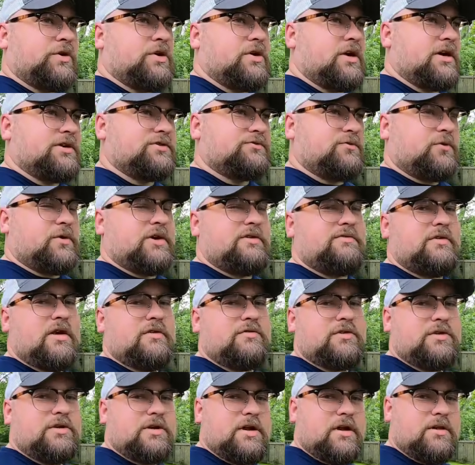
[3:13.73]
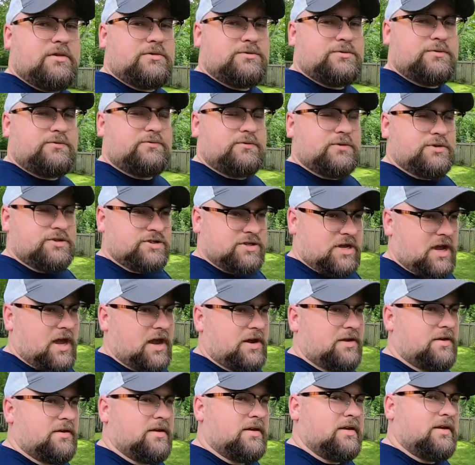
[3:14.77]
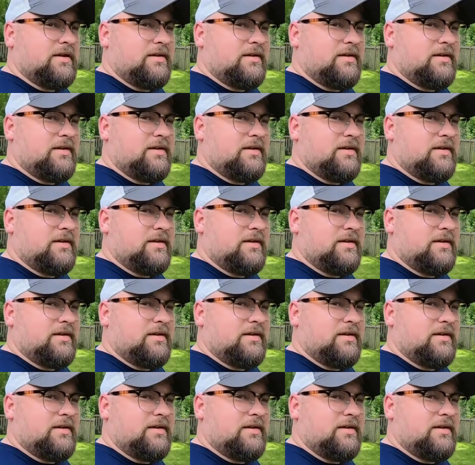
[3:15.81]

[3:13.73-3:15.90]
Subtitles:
costs $4,500 for sod,